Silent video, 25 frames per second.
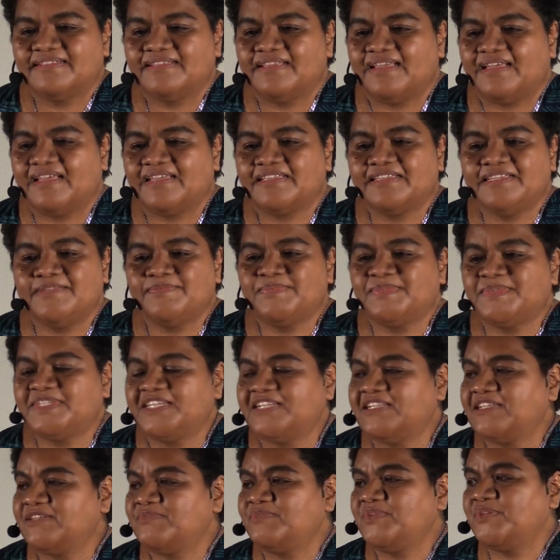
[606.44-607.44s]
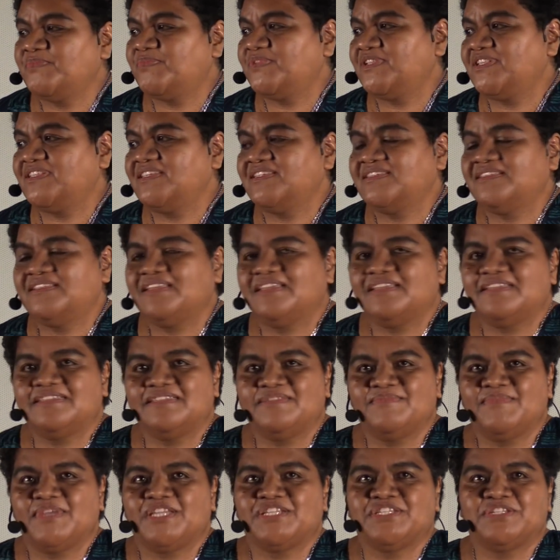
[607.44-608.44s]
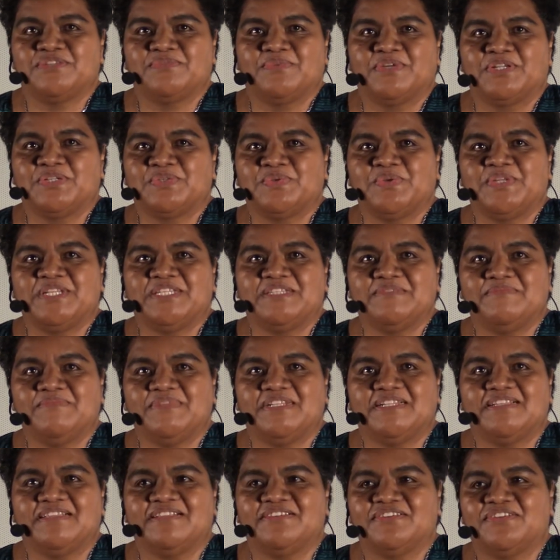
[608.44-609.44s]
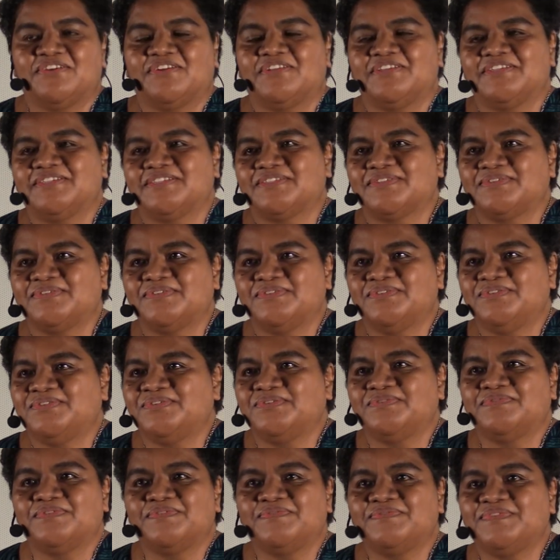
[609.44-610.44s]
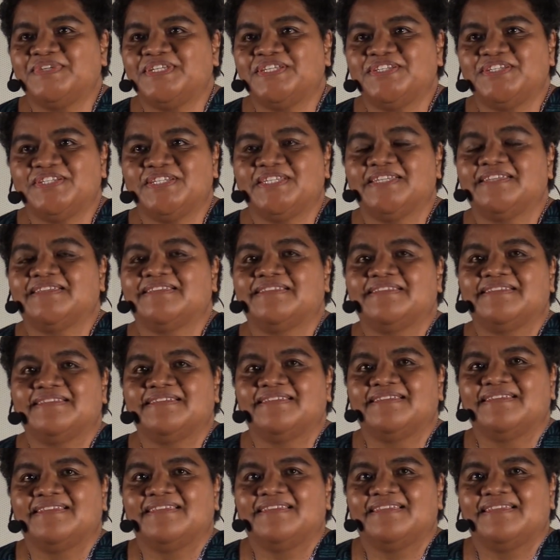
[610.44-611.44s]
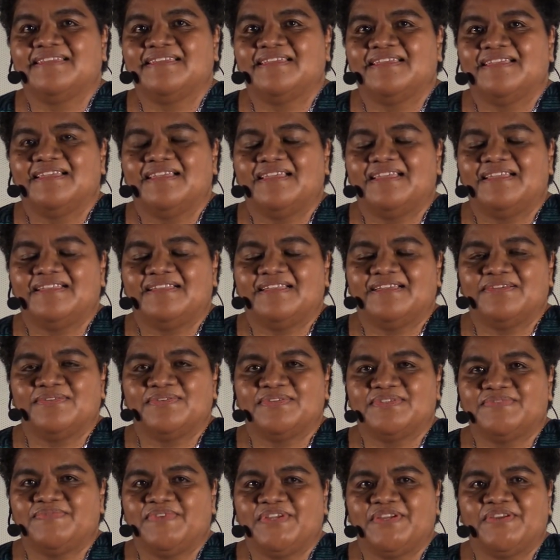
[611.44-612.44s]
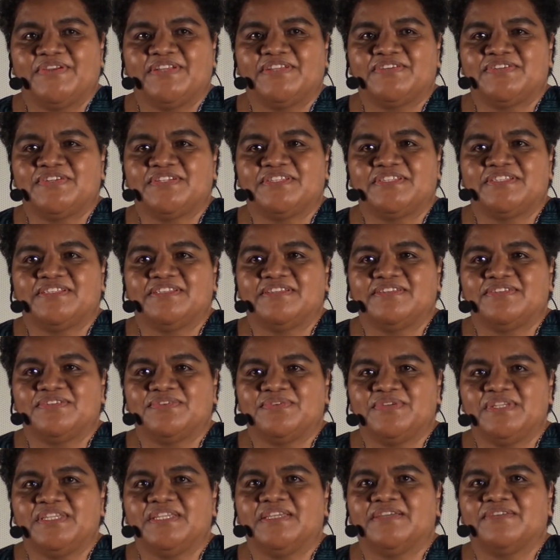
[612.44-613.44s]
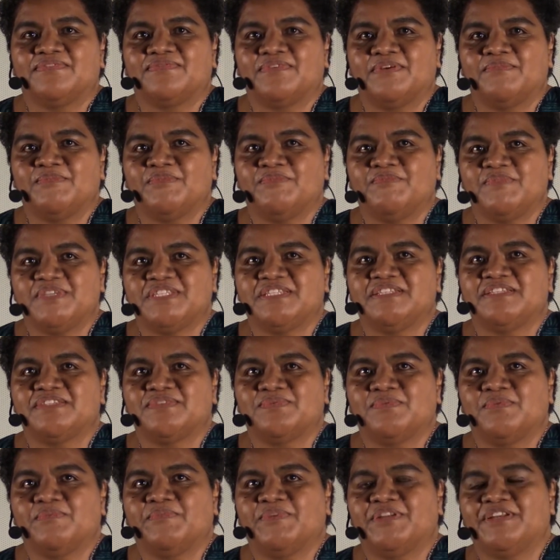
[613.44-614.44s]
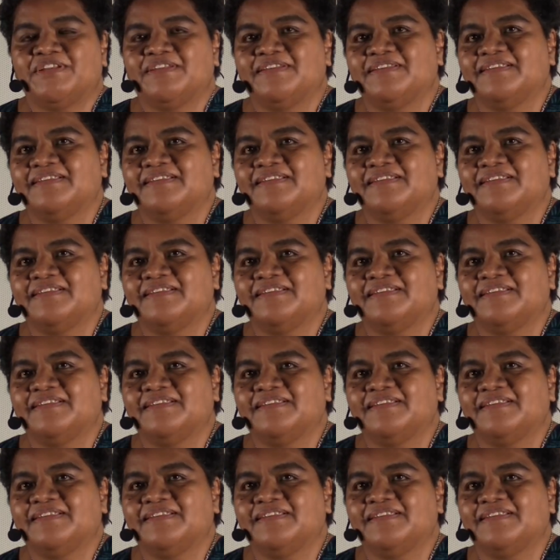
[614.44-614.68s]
I keep telling people these days, imagine what $20 billion could do for Fiji. And I was very interested to hear from a businesswoman,